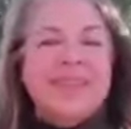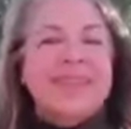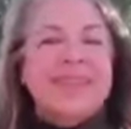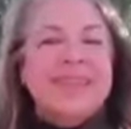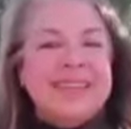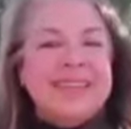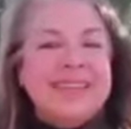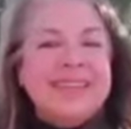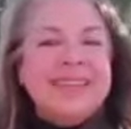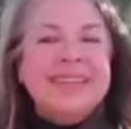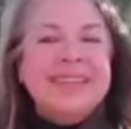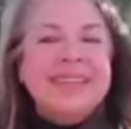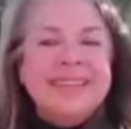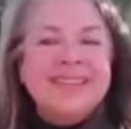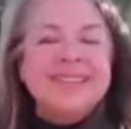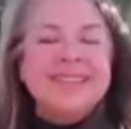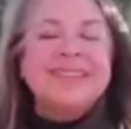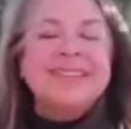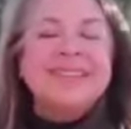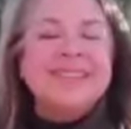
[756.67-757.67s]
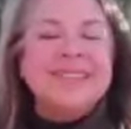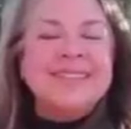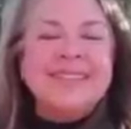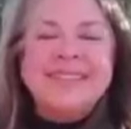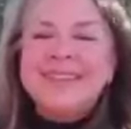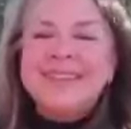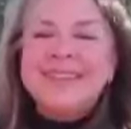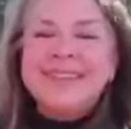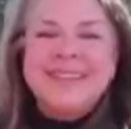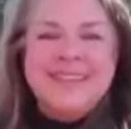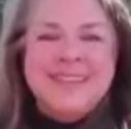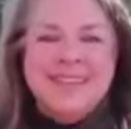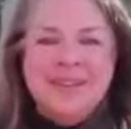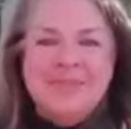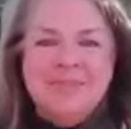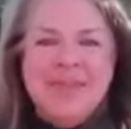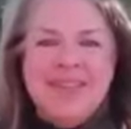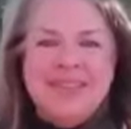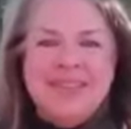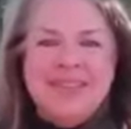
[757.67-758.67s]
it is still an
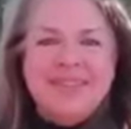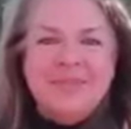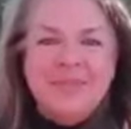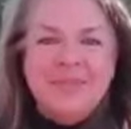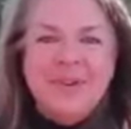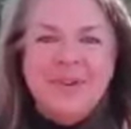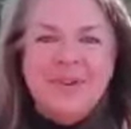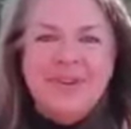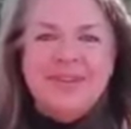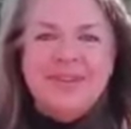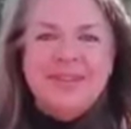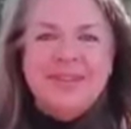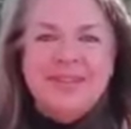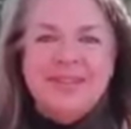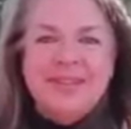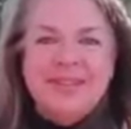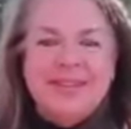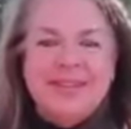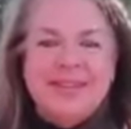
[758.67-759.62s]
amazing world.